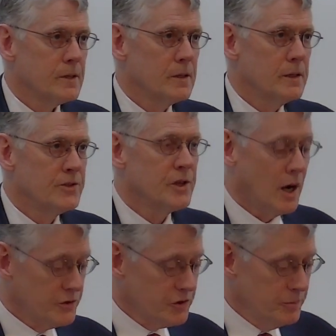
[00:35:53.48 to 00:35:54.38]
is
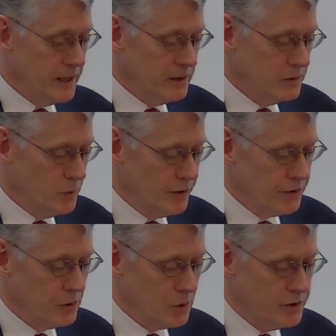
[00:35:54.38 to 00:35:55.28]
consummated with the
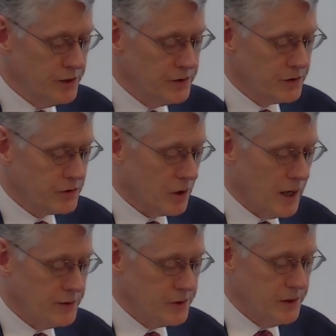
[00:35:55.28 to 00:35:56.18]
Lord Jesus
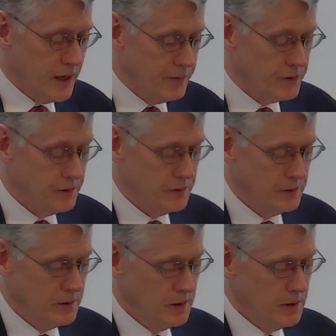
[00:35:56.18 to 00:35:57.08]
Christ in heaven.
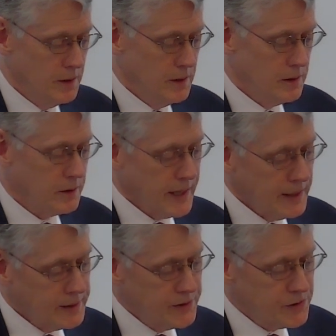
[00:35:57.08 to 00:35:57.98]
And our
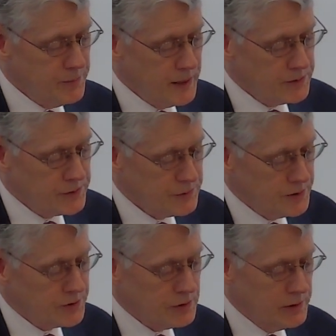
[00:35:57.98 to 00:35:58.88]
catechism makes
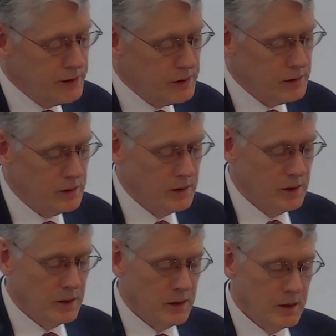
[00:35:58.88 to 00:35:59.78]
this clear.
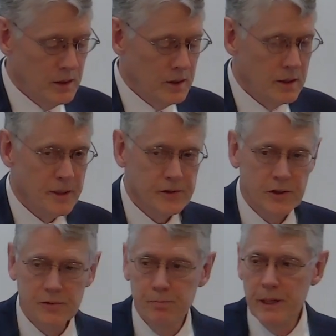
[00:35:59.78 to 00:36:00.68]
It makes
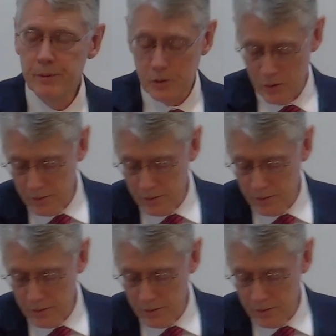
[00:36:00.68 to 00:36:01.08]
this biblical,